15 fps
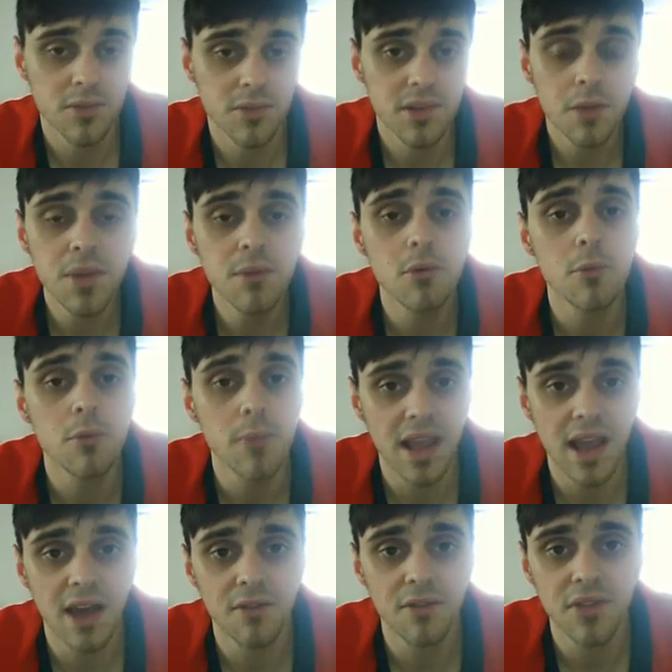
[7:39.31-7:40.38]
Some people
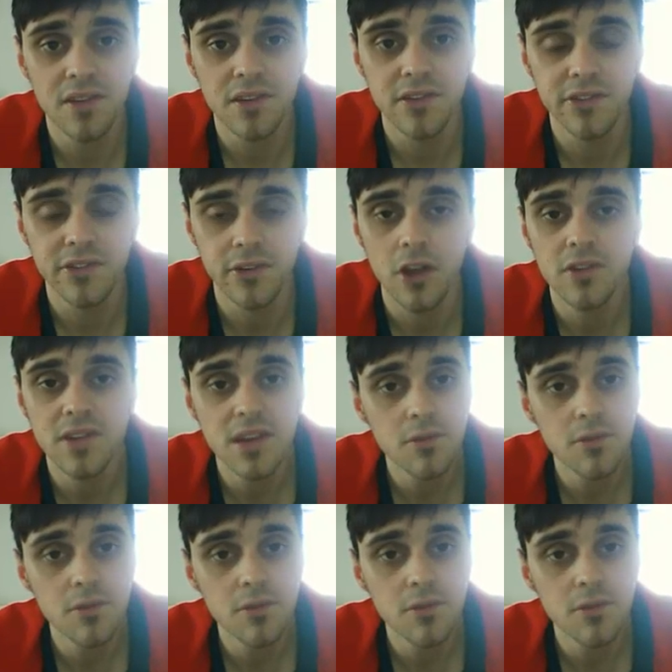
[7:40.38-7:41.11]
may have these concerns.